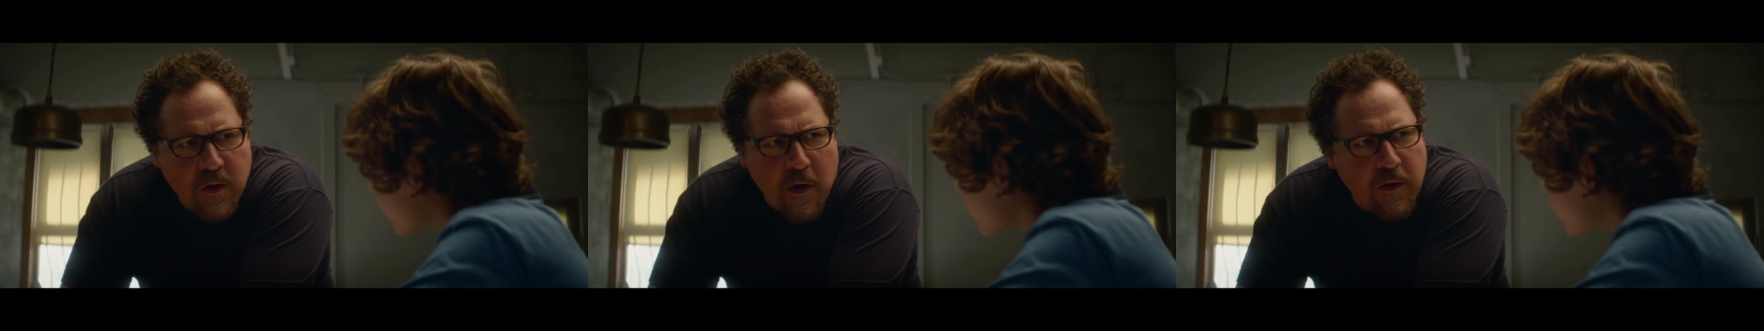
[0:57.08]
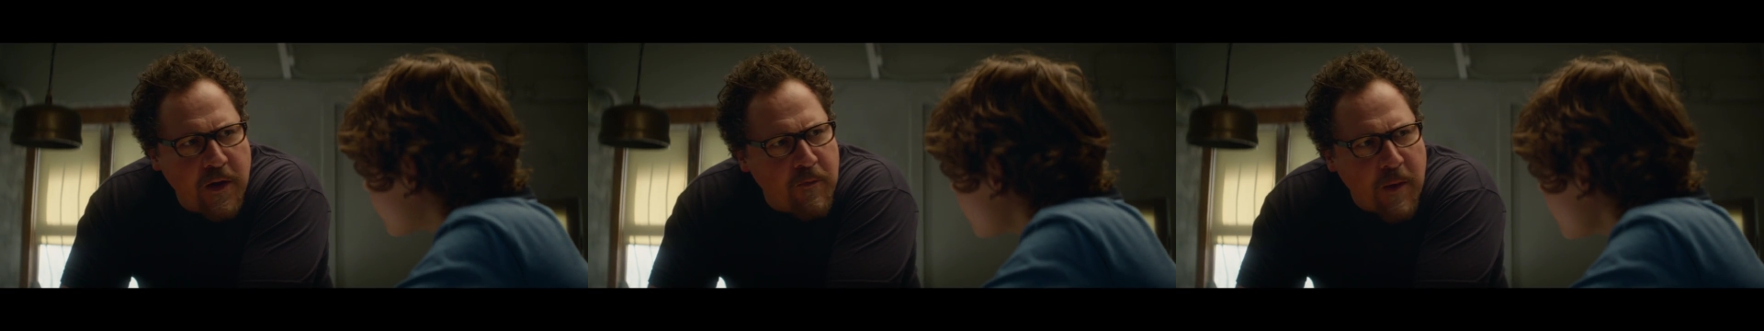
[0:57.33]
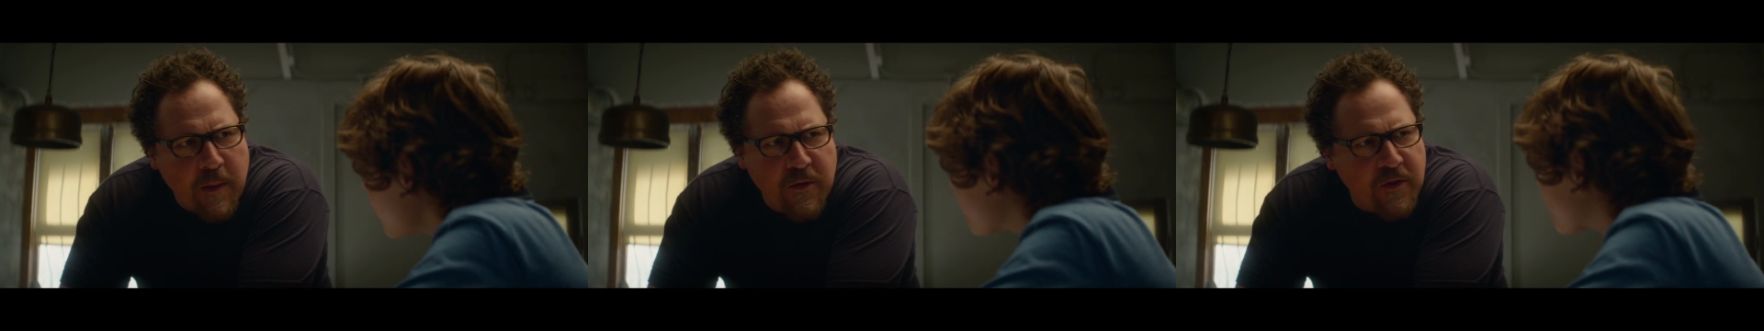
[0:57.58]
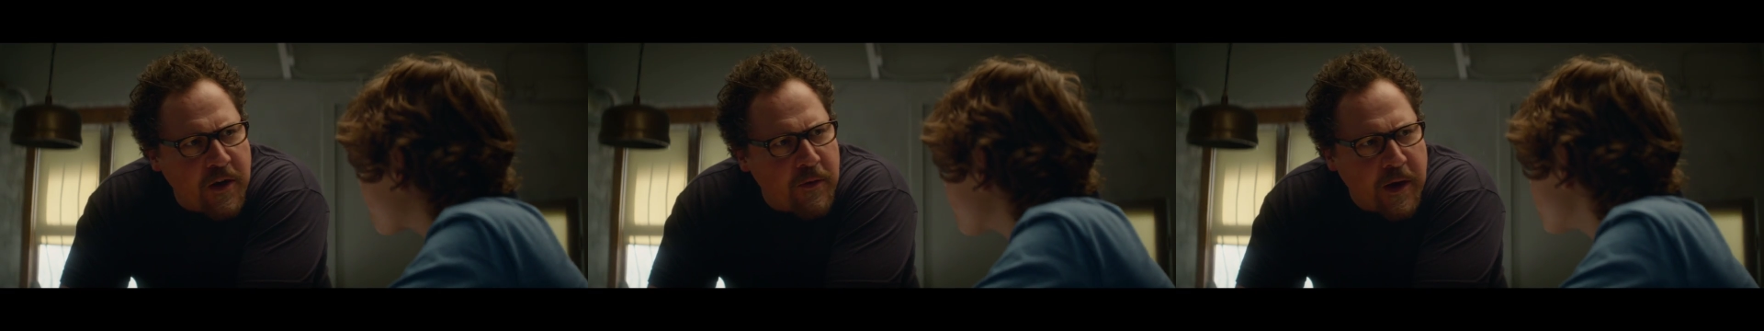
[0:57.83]
I don't care if mommy's
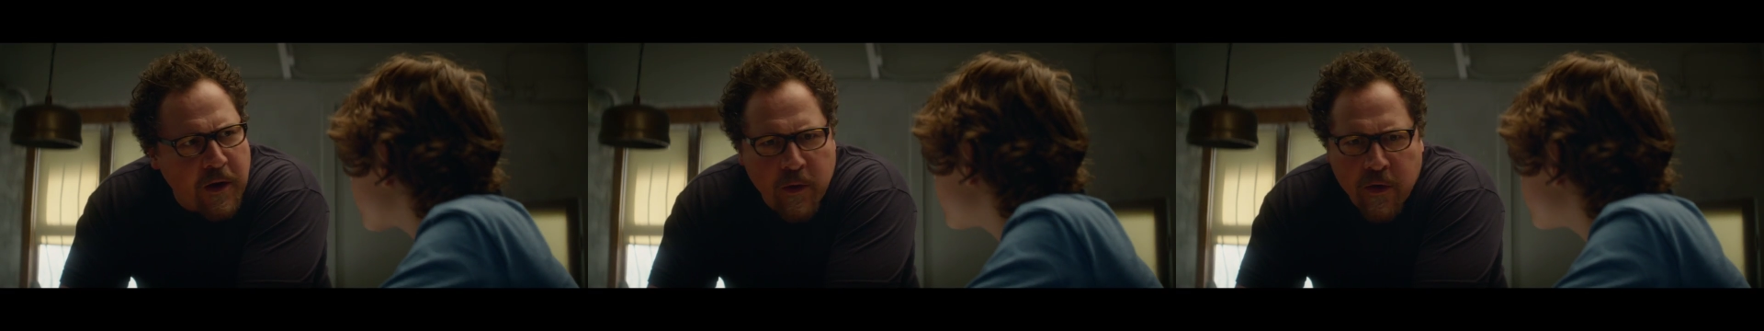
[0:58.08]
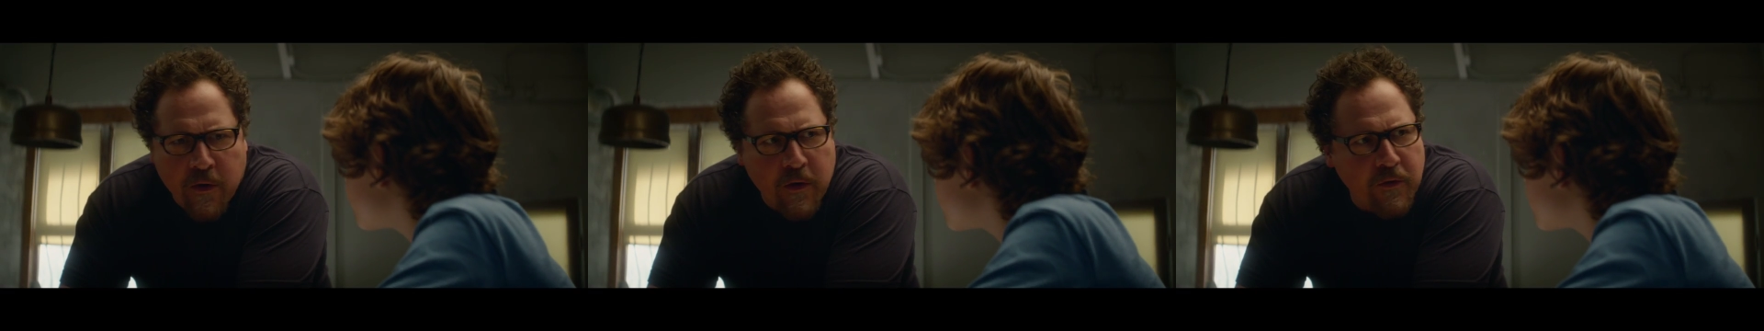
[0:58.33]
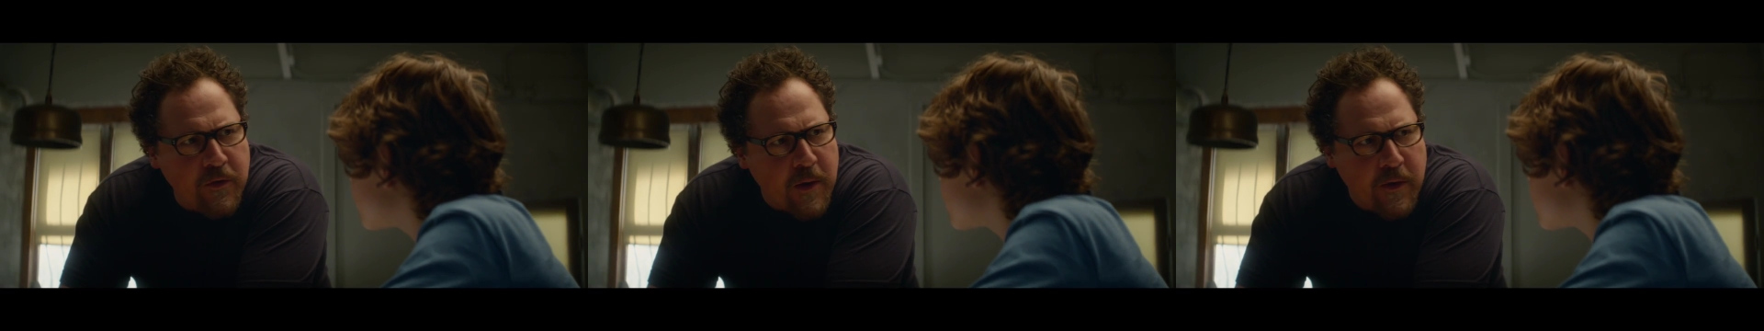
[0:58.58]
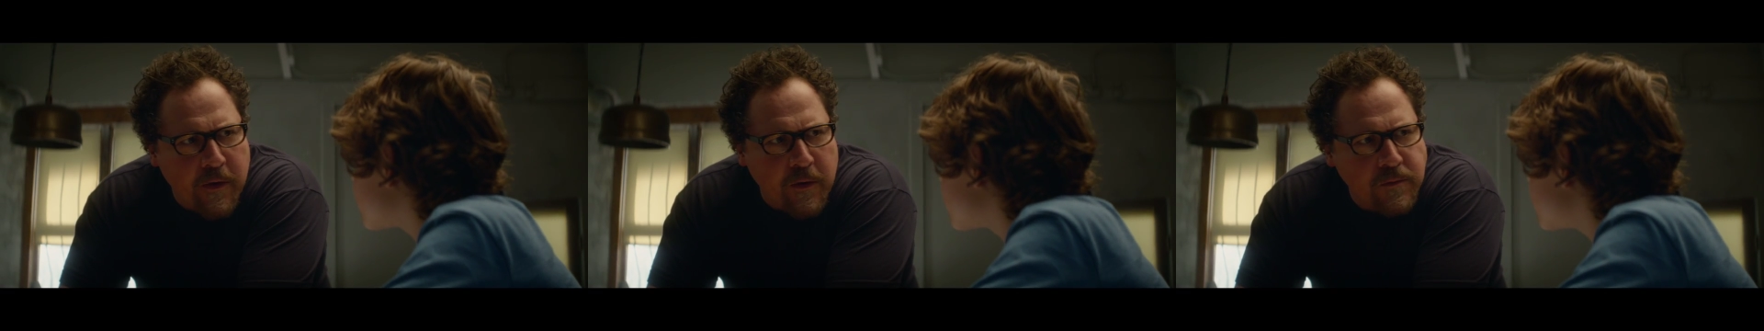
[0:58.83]
not around. I don't want you cursing
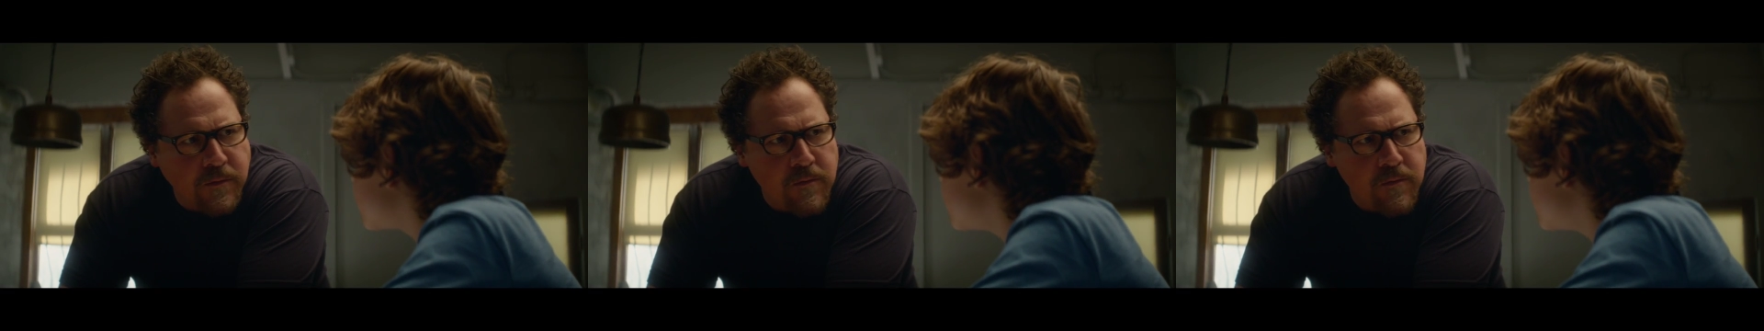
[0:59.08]
around here.